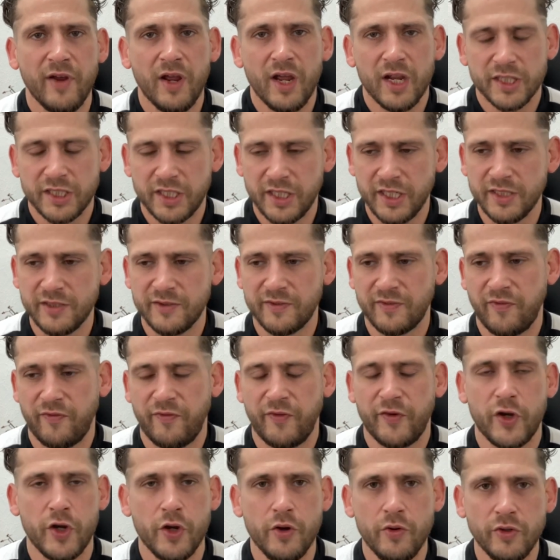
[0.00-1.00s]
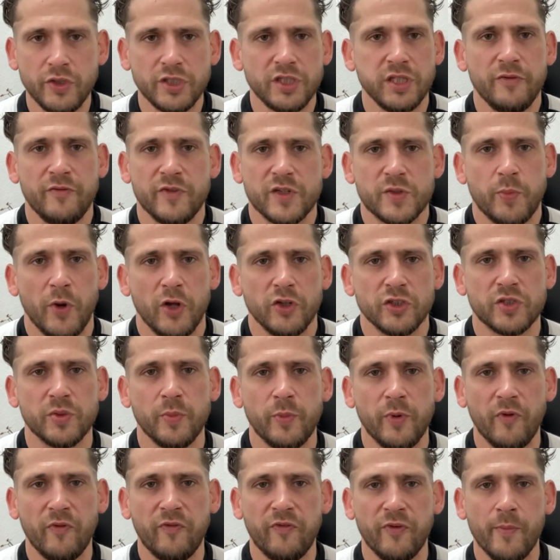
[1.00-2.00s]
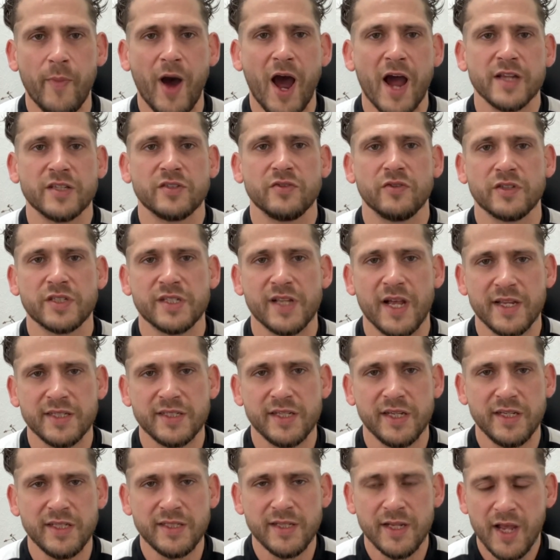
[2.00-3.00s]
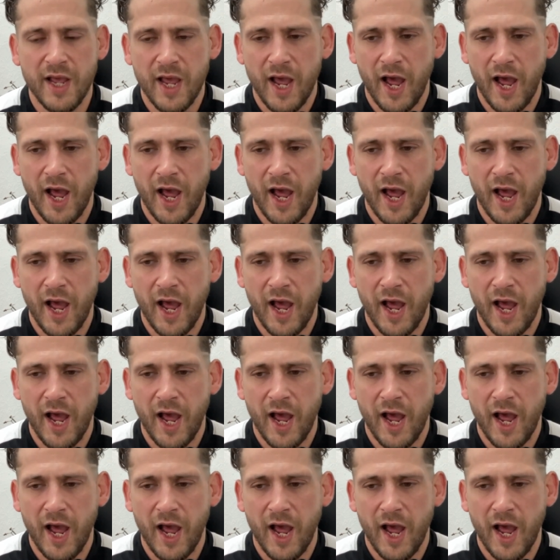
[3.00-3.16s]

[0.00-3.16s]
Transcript: She's hugely responsible for my successes,